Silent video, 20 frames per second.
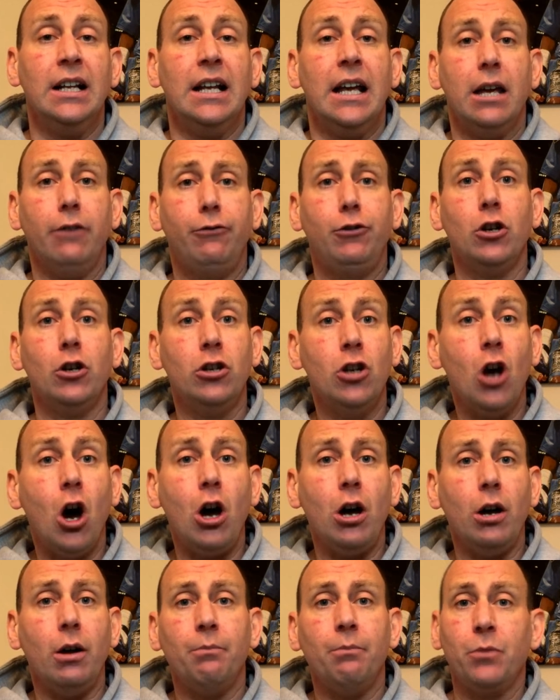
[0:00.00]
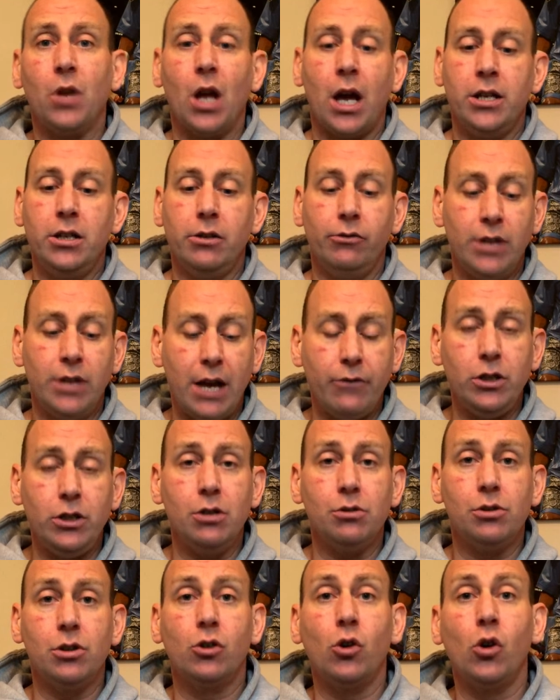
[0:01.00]
If you're not, and you've never
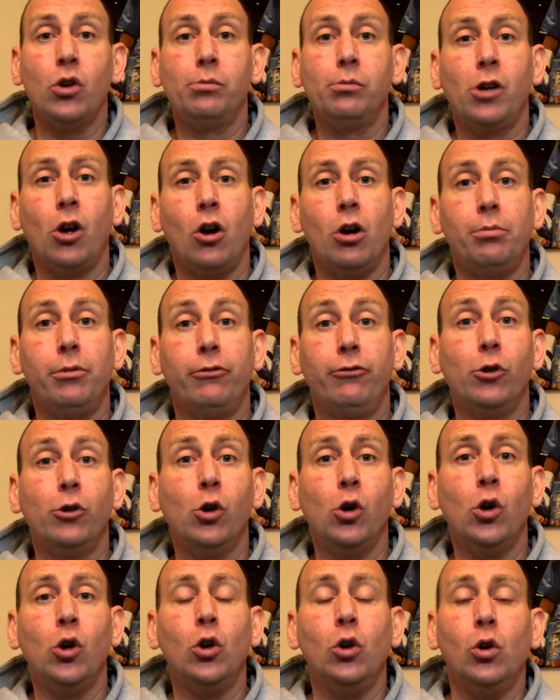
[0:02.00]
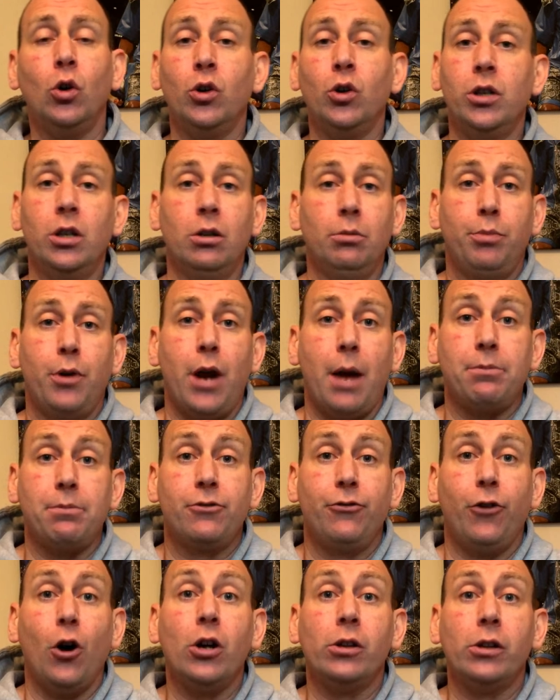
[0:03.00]
used a groin guard before, or you perhaps
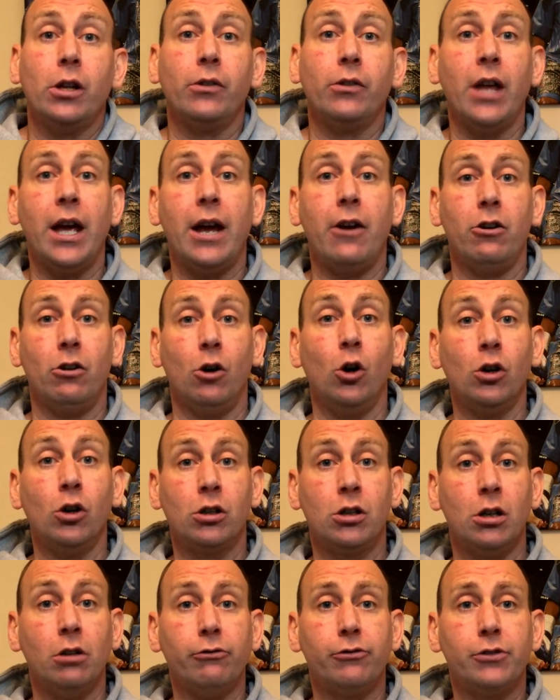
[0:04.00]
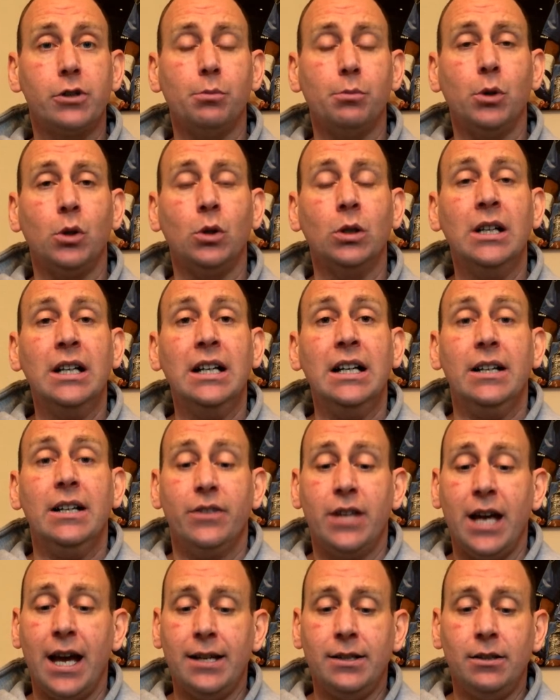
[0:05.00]
find that they're uncomfortable,
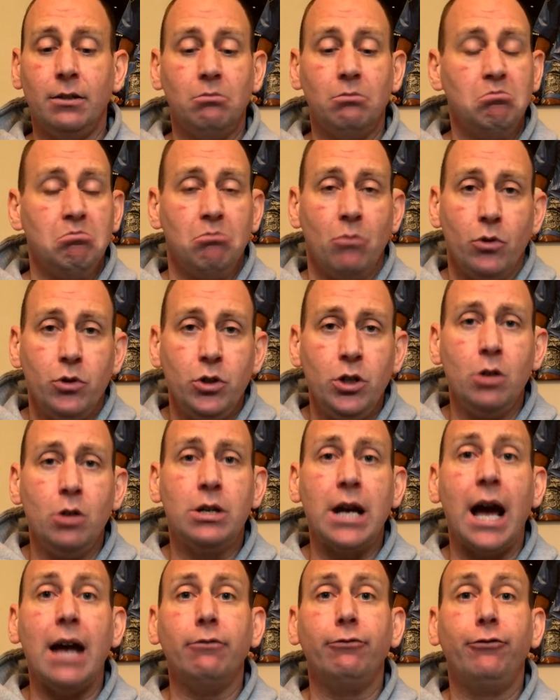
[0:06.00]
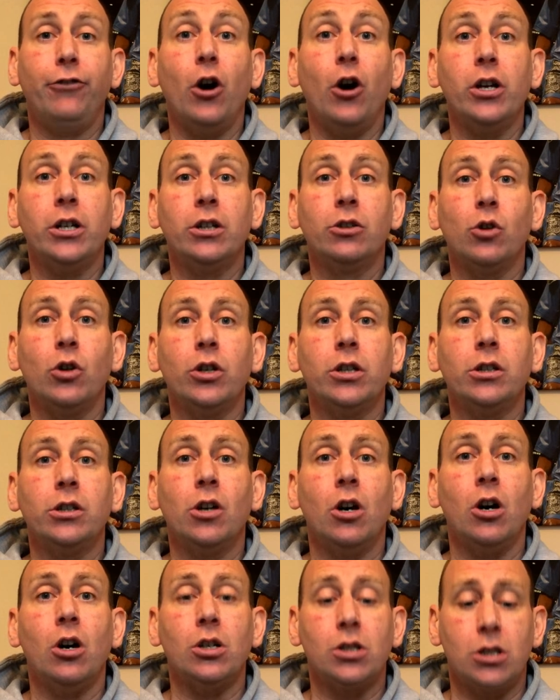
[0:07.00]
then you can find groin
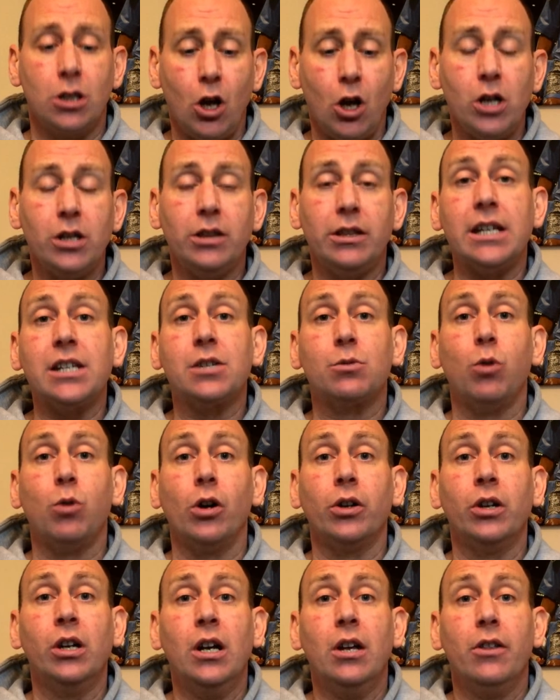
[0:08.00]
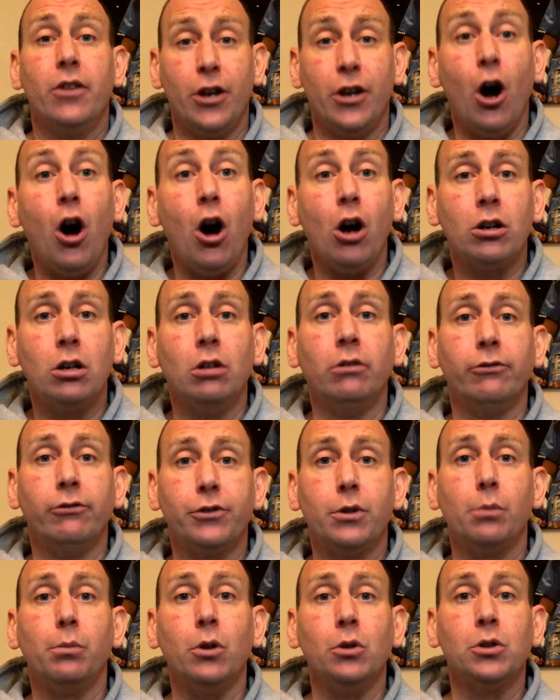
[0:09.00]
guards like this one that are
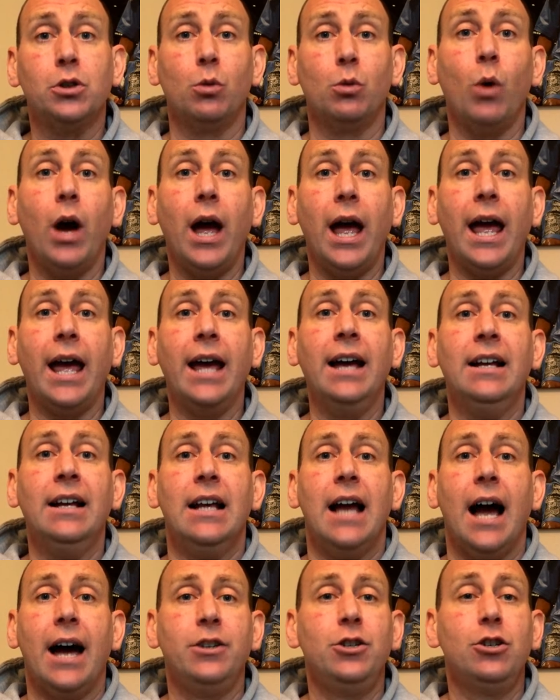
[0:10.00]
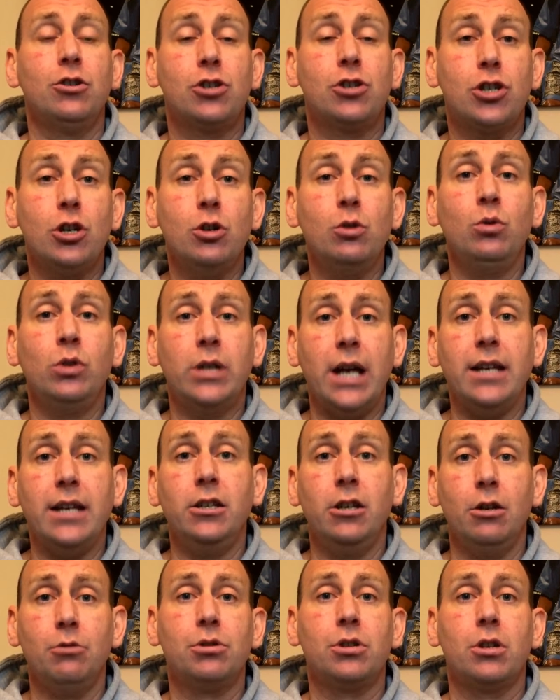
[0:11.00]
comfortable to wear, and you soon get
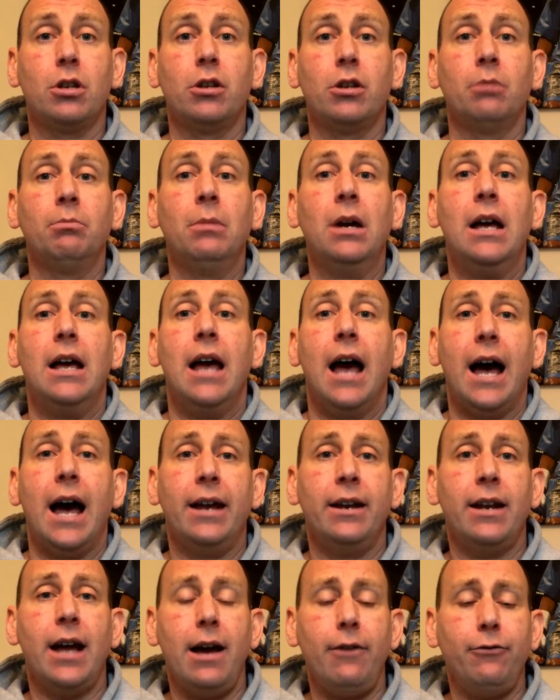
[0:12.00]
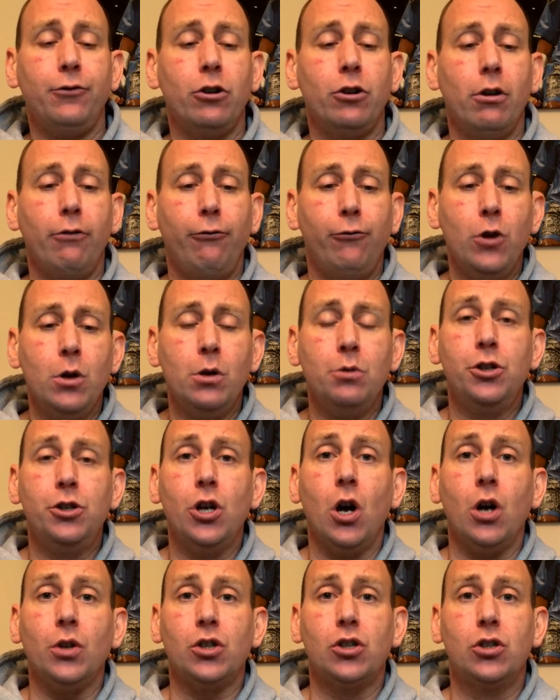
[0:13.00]
used to them. And after a few
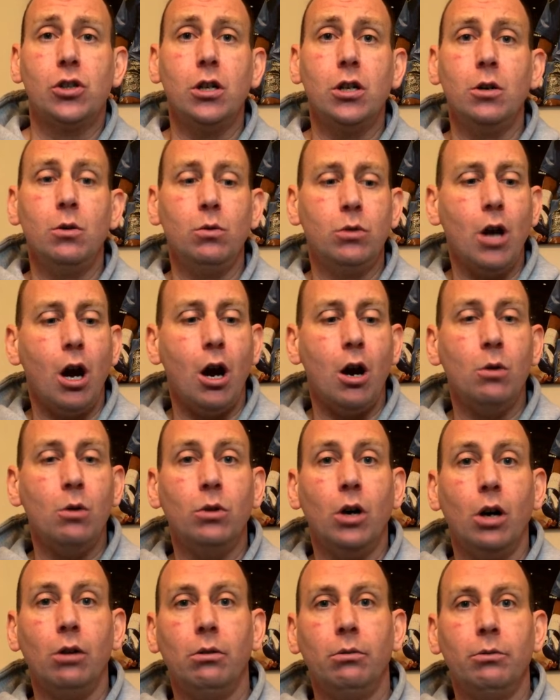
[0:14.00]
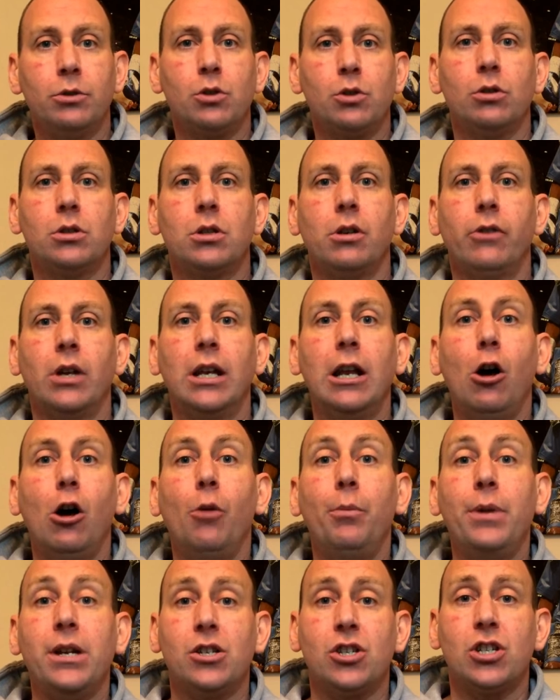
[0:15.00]
shots do go sort of a little
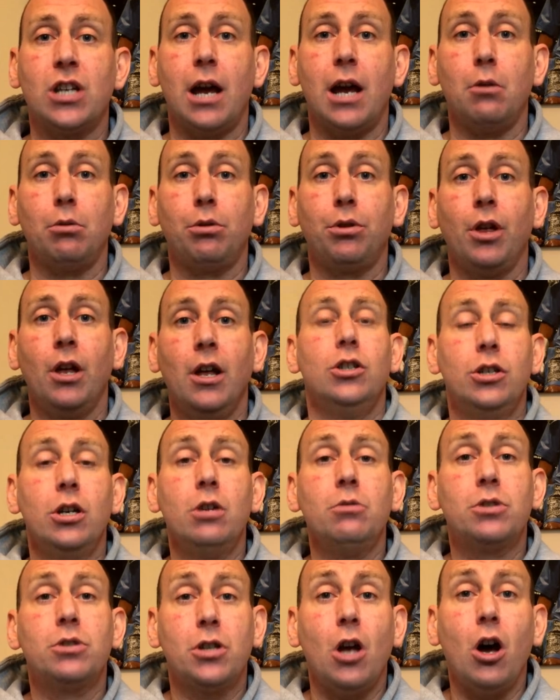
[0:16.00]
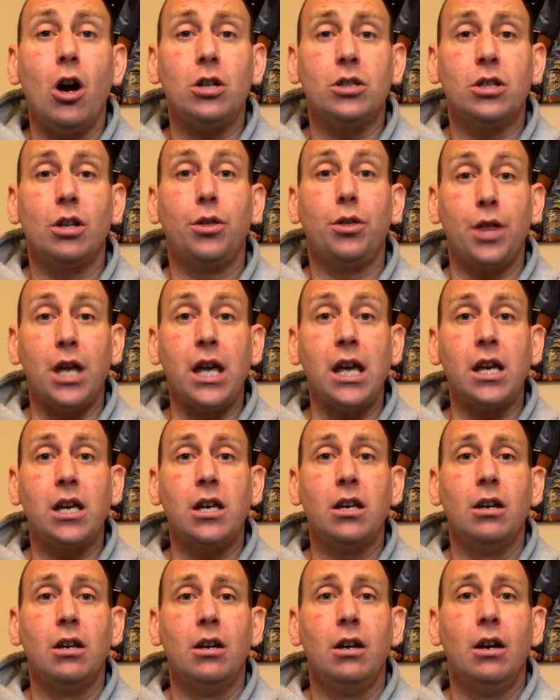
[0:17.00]
bit south, you do start to
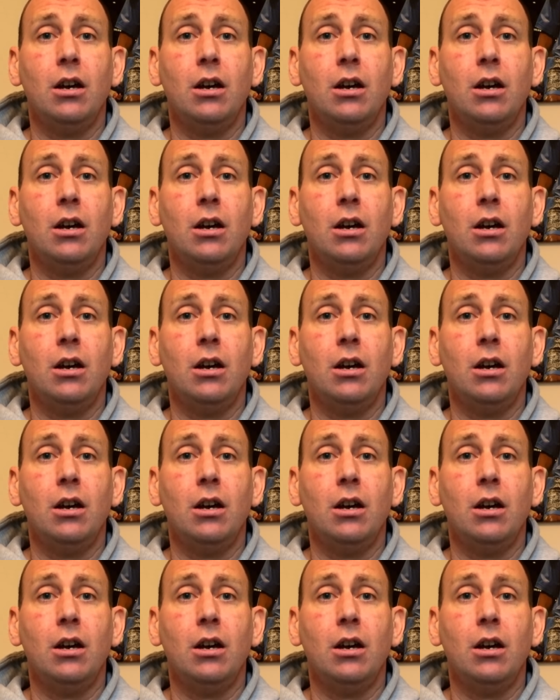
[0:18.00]
think,